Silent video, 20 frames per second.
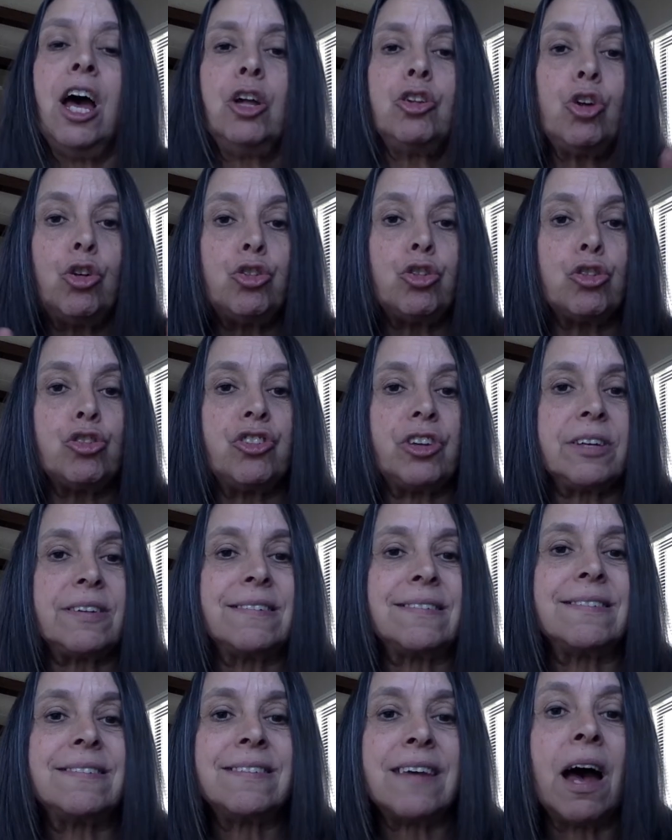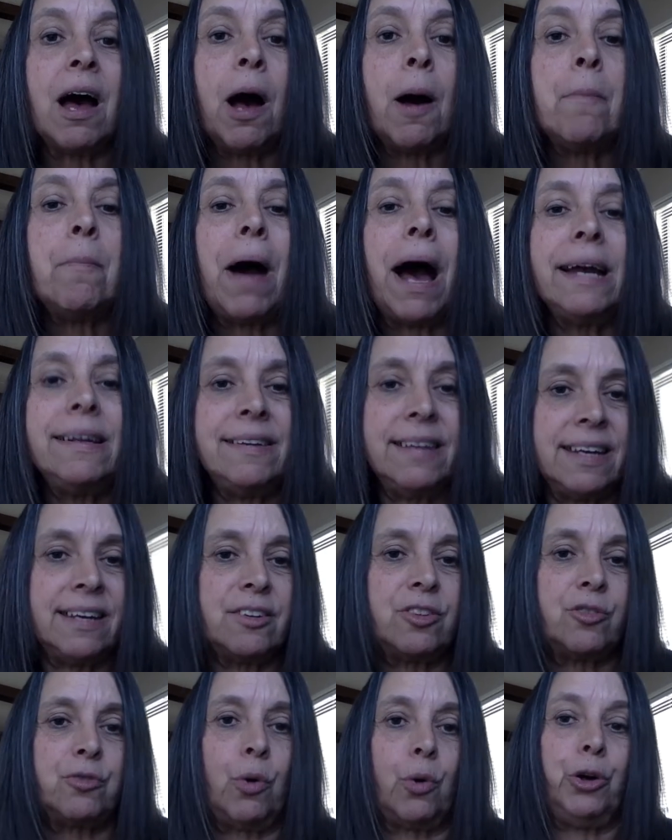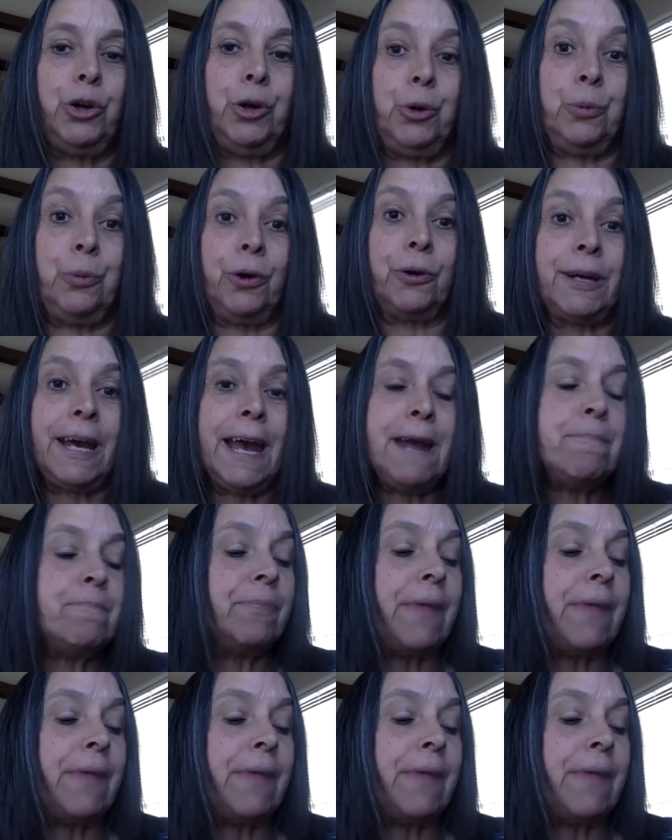Those are just some ideas for you, okay?